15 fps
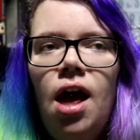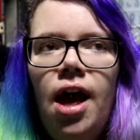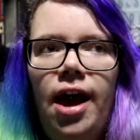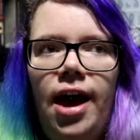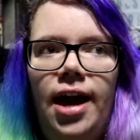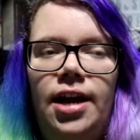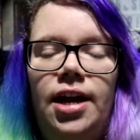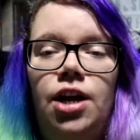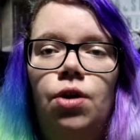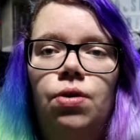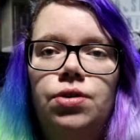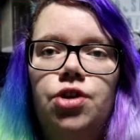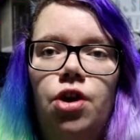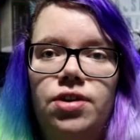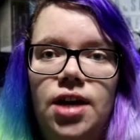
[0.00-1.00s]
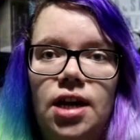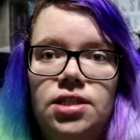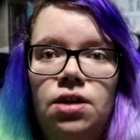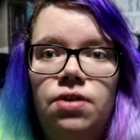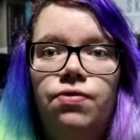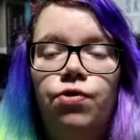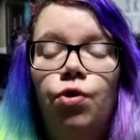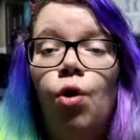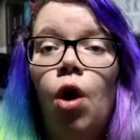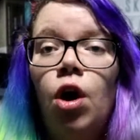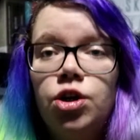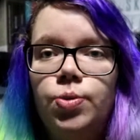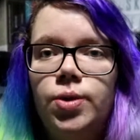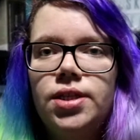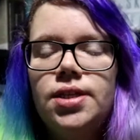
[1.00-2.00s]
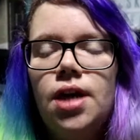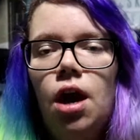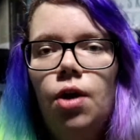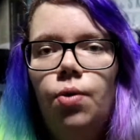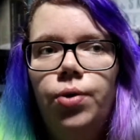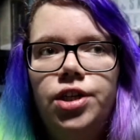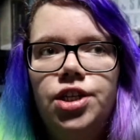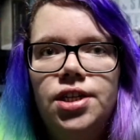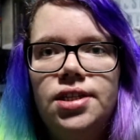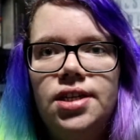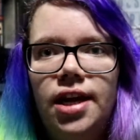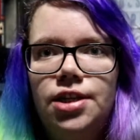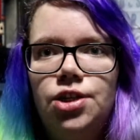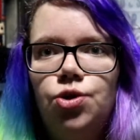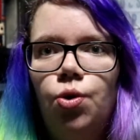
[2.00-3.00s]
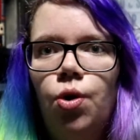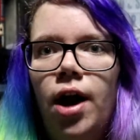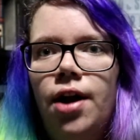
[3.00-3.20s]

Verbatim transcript: and he also does it for Auschwitz, which is next door.